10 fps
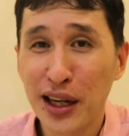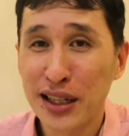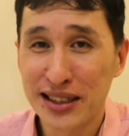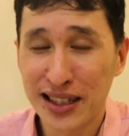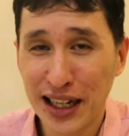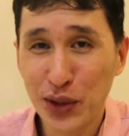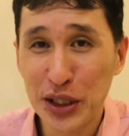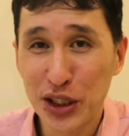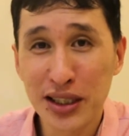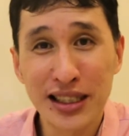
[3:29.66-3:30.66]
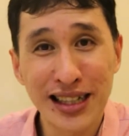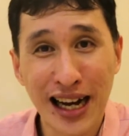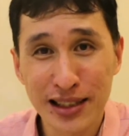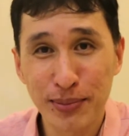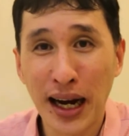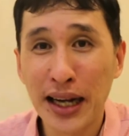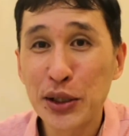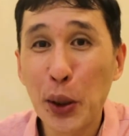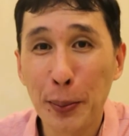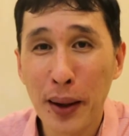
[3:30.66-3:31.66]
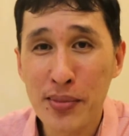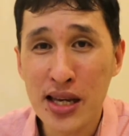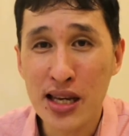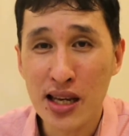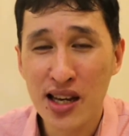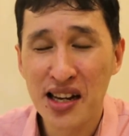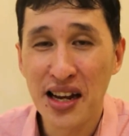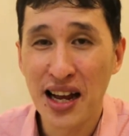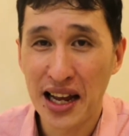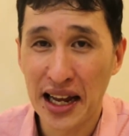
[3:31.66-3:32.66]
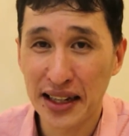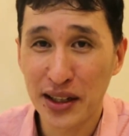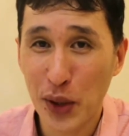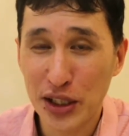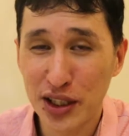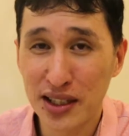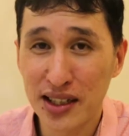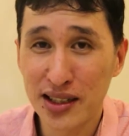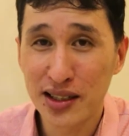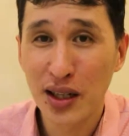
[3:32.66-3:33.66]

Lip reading: the second question is asked by your mummy. And the question is,